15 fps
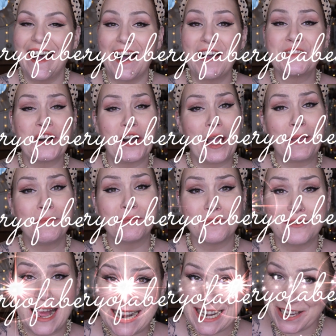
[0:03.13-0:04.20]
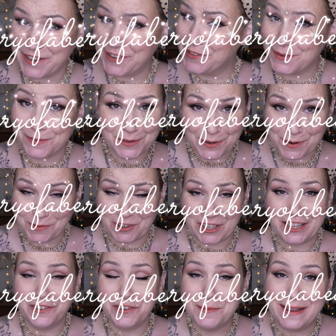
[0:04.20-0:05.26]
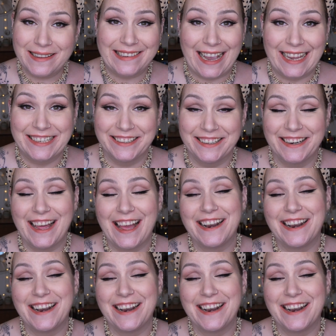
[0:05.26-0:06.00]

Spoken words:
I've got a brand new subscription to my channel